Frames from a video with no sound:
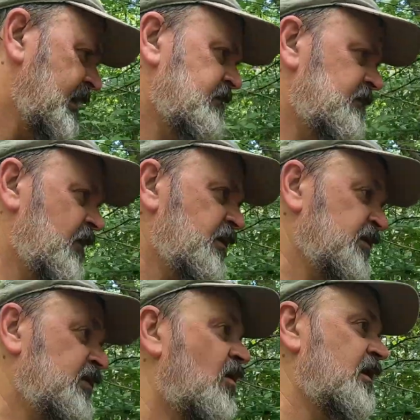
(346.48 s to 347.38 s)
even fall
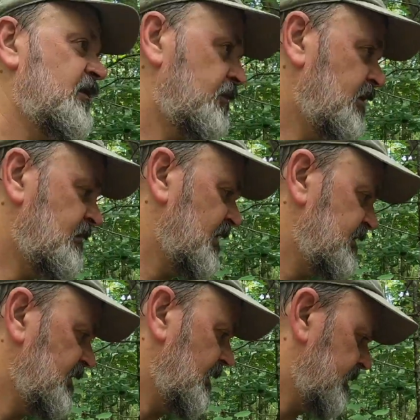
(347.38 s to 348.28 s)
starts, they're pretty
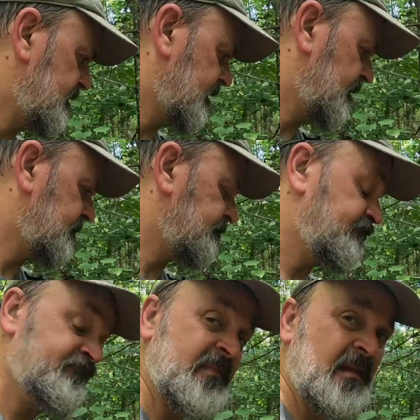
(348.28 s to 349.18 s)
much done. So,
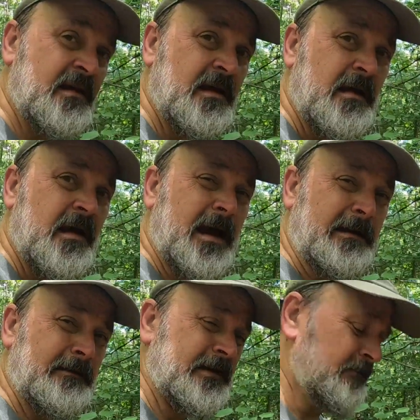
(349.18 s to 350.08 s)

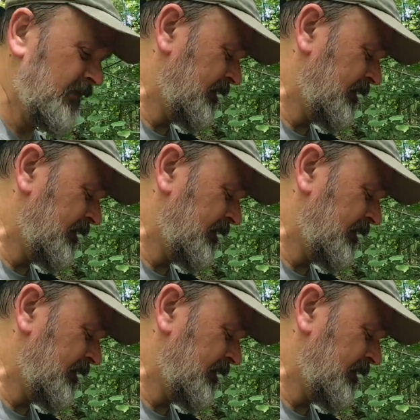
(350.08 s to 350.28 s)
hate to see my